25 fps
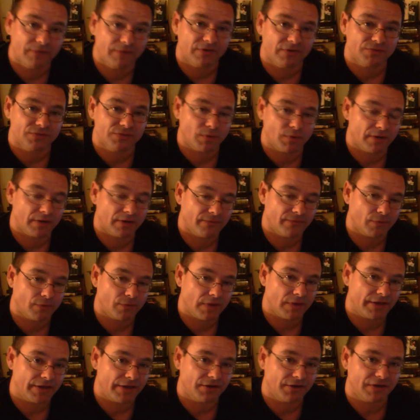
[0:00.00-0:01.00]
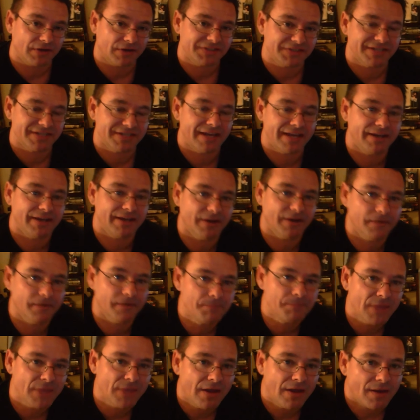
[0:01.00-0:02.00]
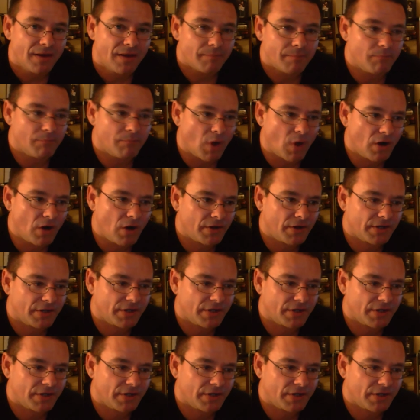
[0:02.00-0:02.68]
verse 1 to 4, like you're going to state here. Mark,